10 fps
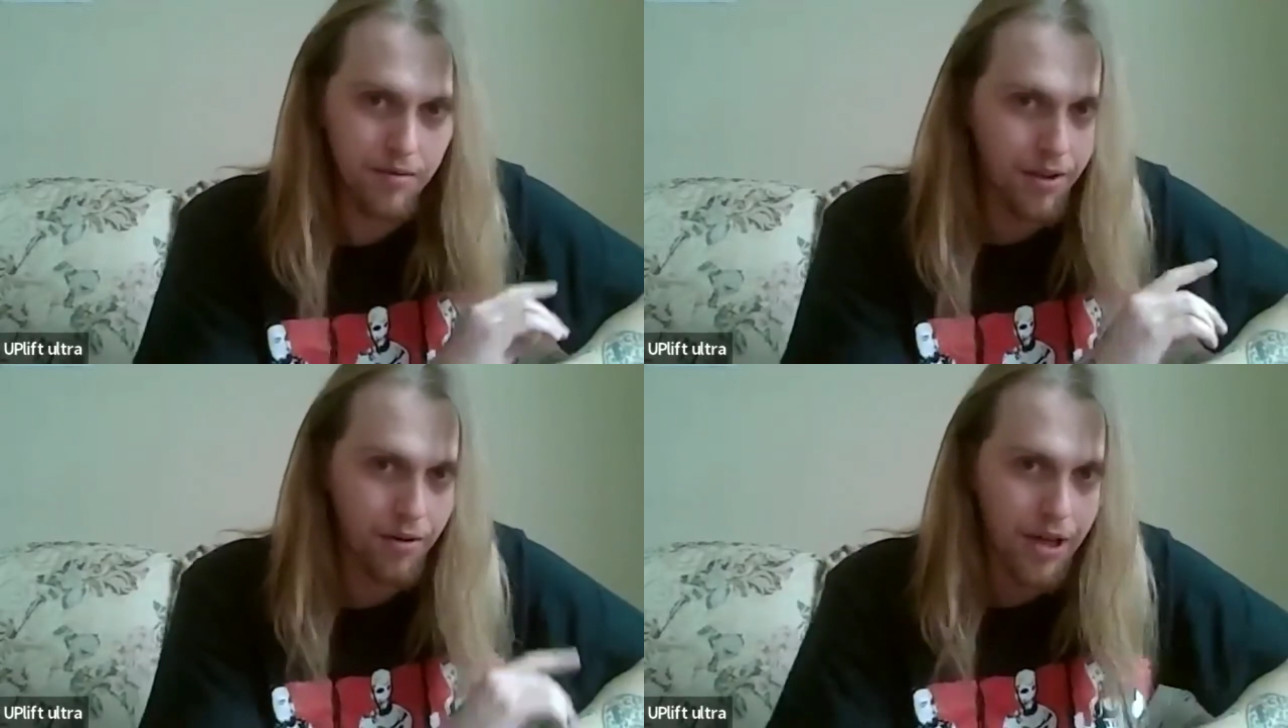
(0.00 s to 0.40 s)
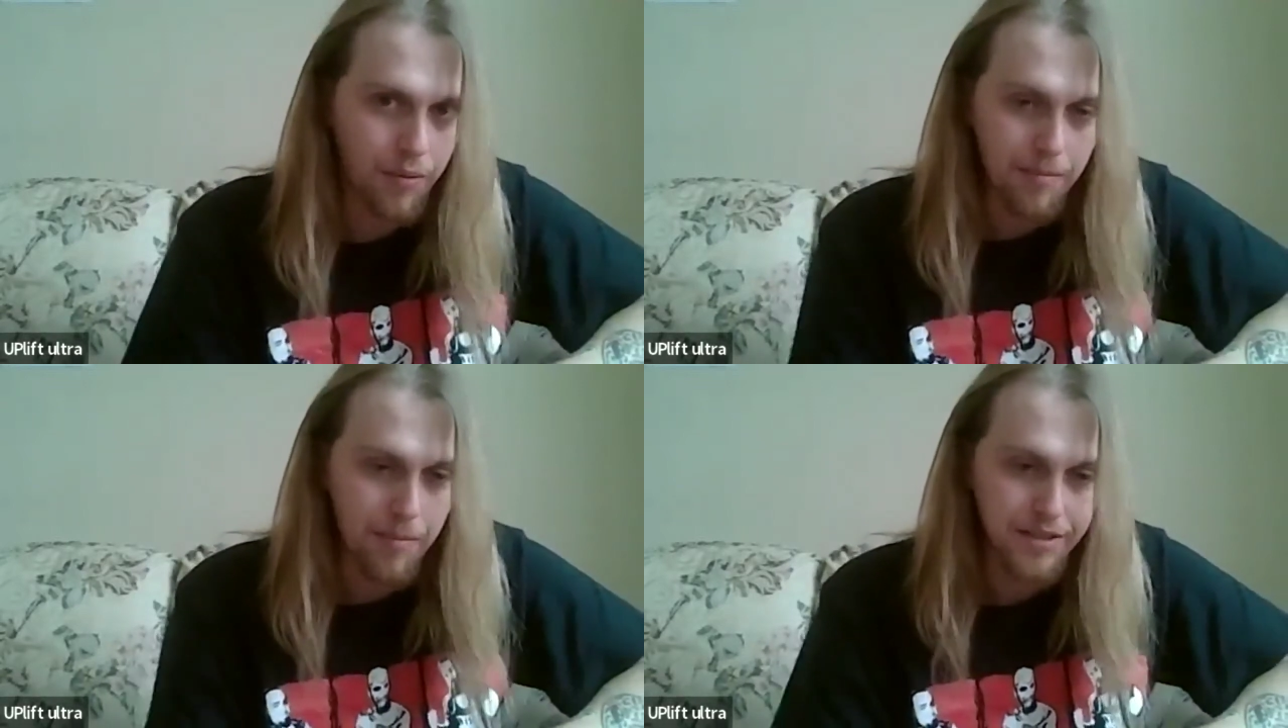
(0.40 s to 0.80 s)
literally
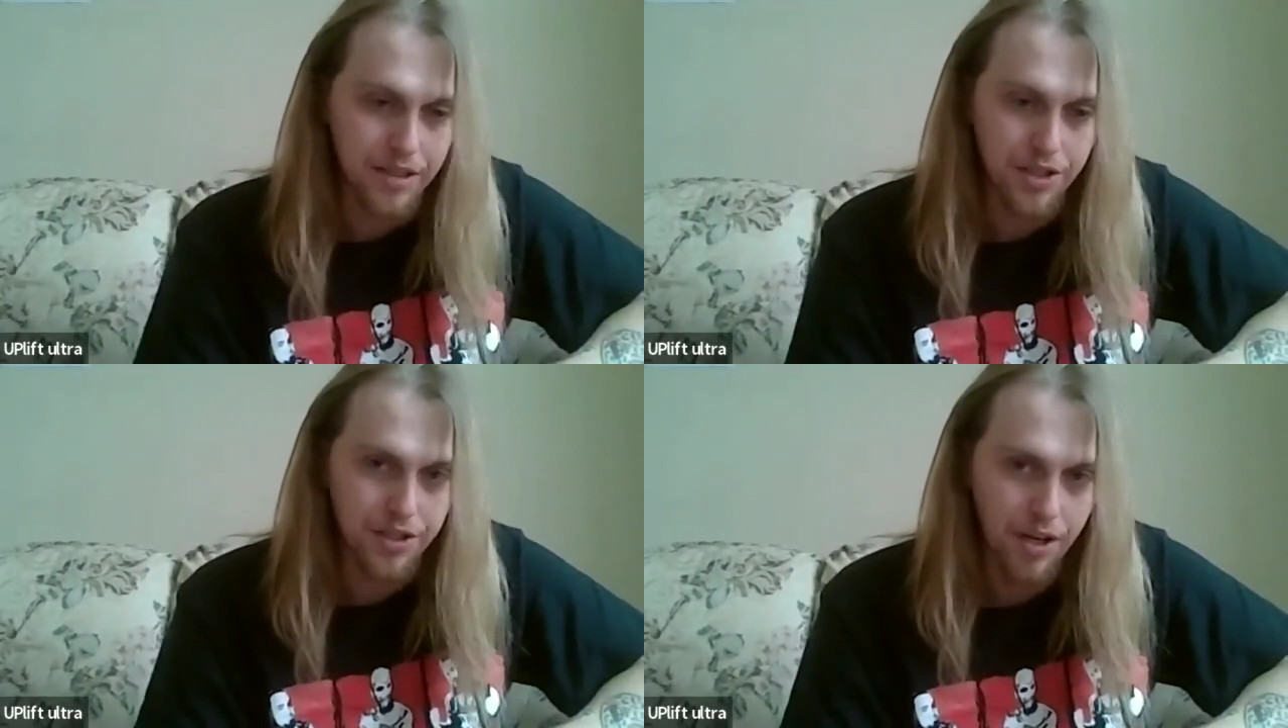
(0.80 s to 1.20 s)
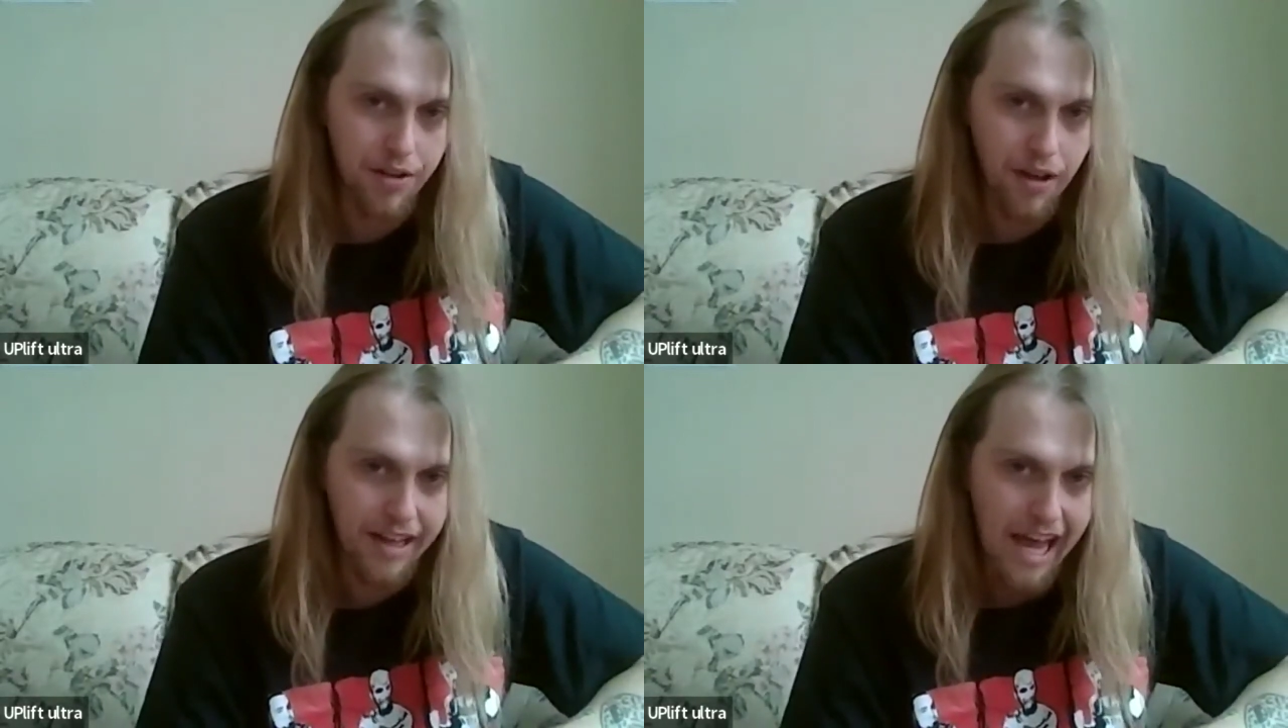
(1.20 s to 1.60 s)
we message each other
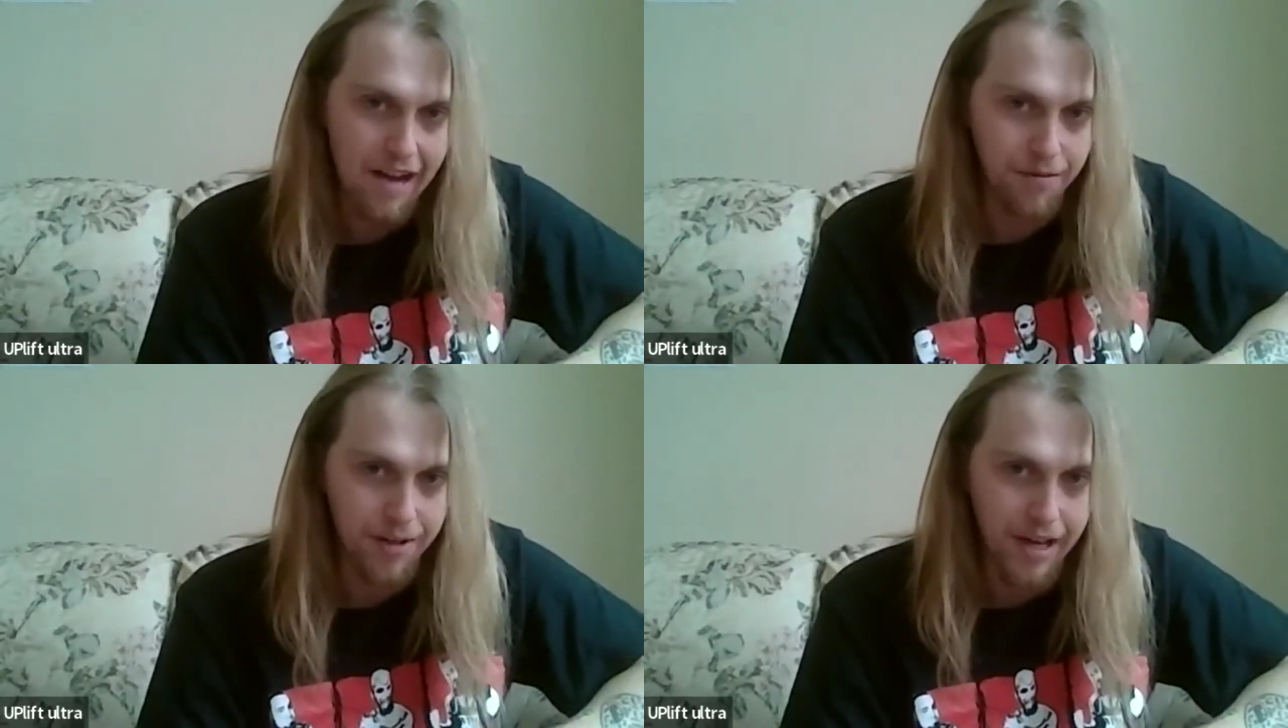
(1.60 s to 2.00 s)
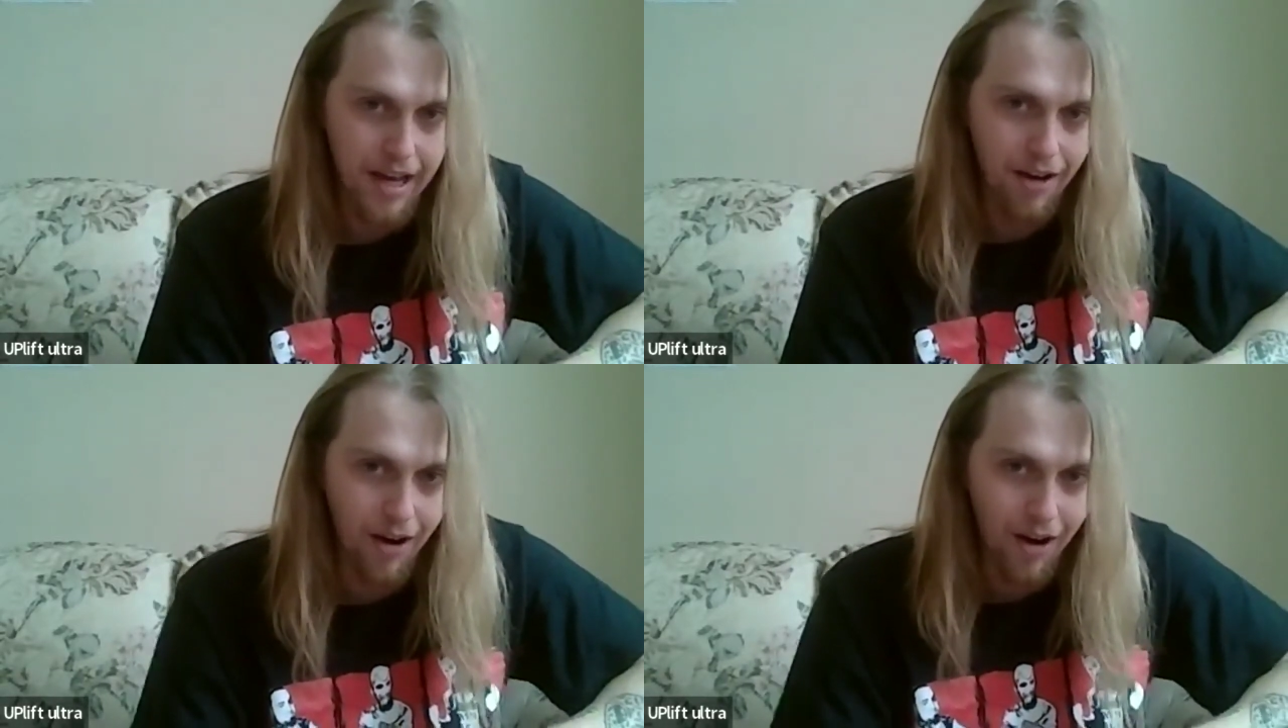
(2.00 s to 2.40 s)
like every
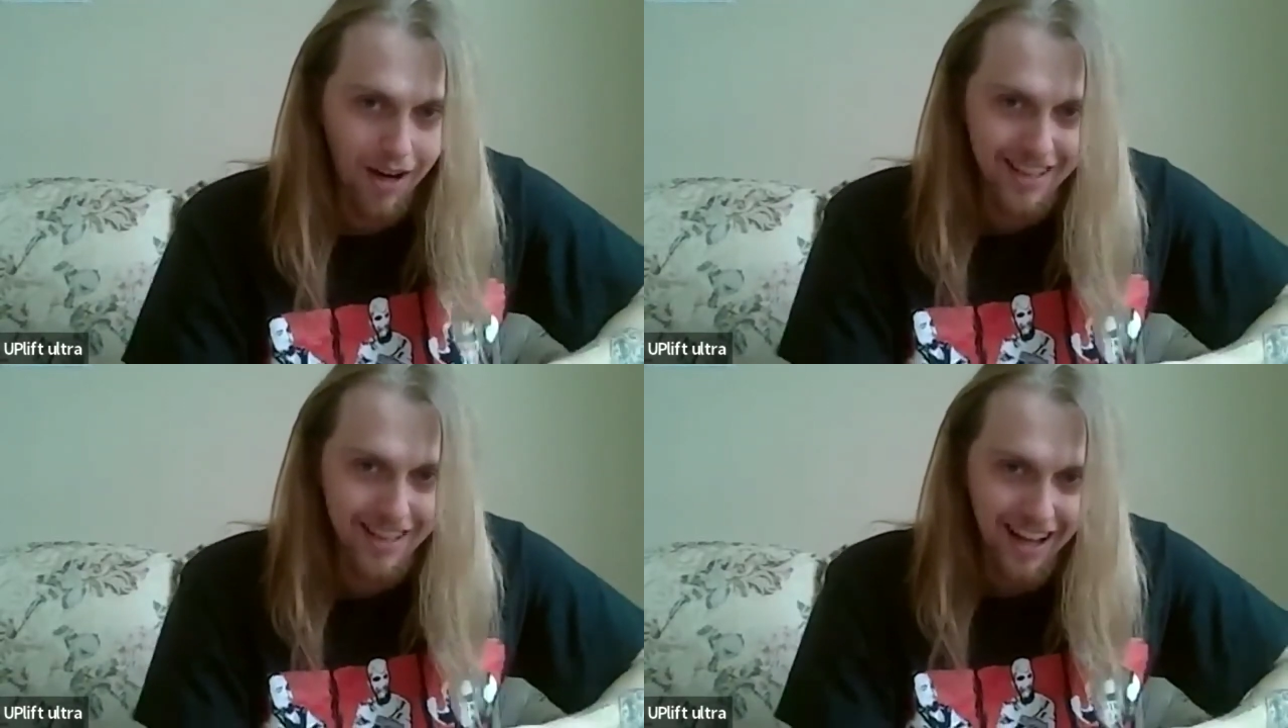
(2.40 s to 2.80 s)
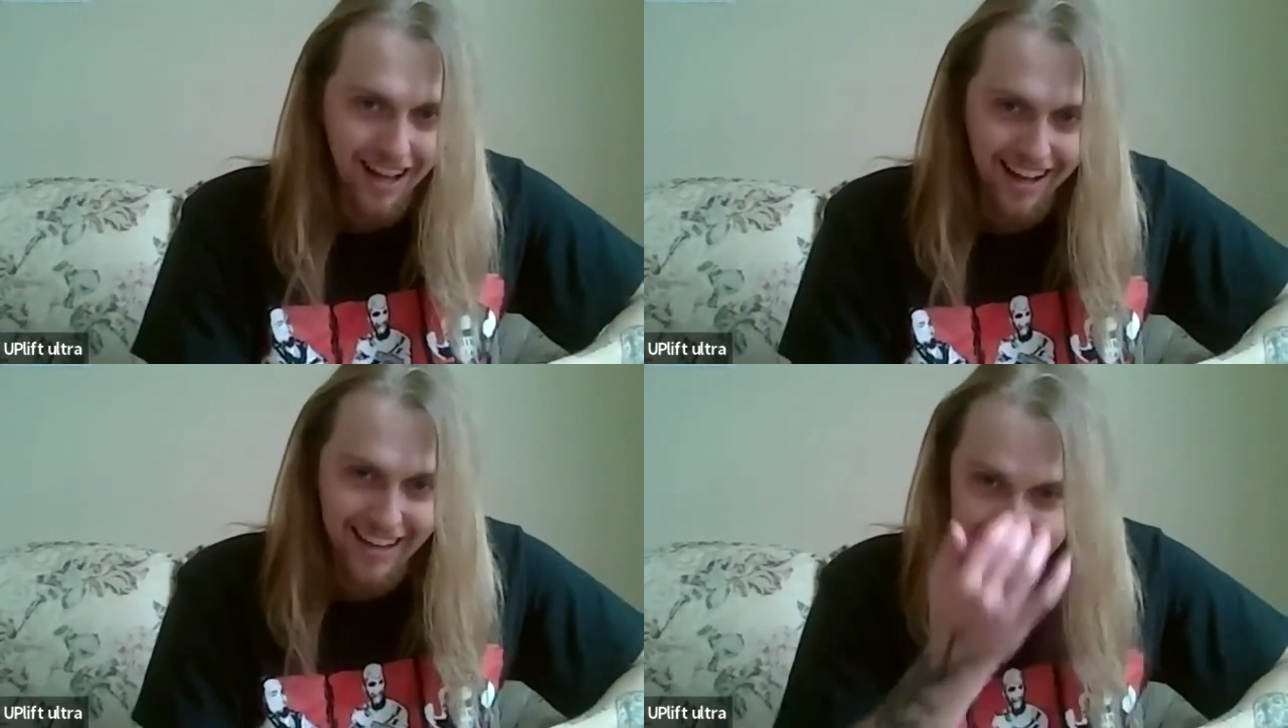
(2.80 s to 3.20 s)
day
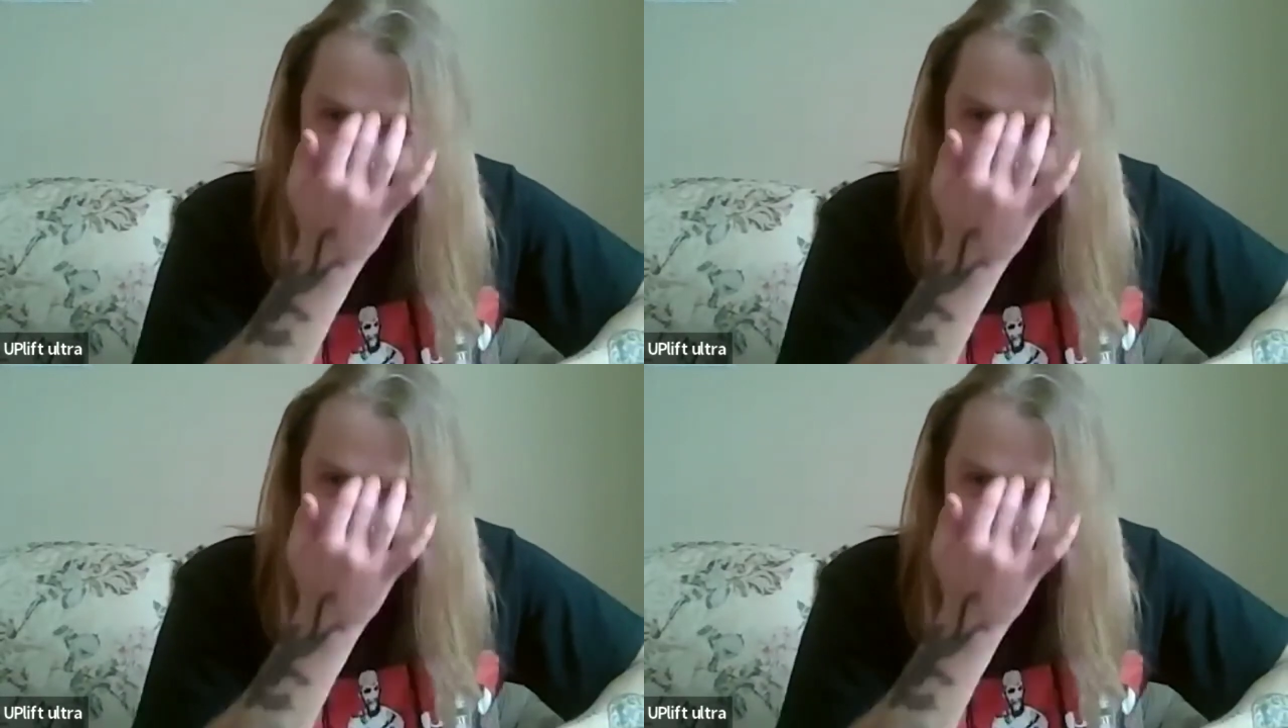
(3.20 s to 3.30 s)
online.